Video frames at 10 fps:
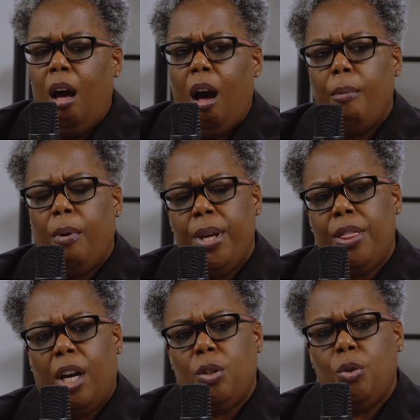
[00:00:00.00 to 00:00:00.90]
"Oh, well, we
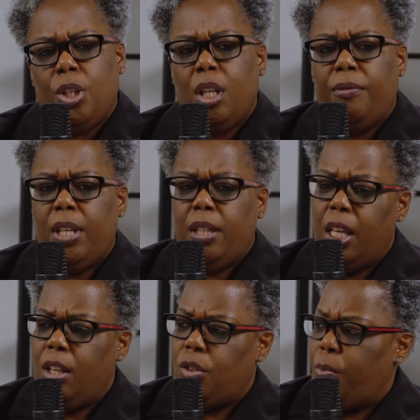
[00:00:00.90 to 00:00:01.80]
thought you should have did
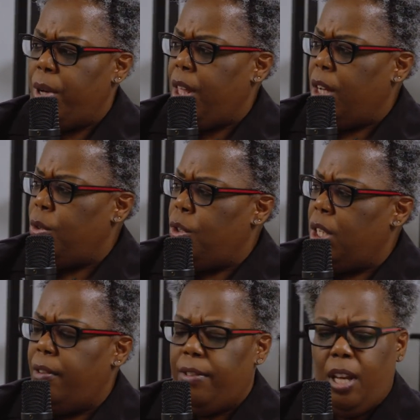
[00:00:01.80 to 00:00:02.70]
this, or we thought you
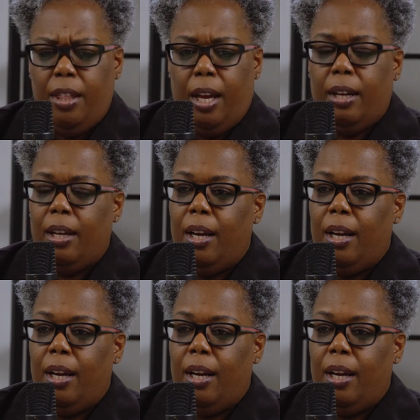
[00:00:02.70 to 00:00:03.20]
should have done that,"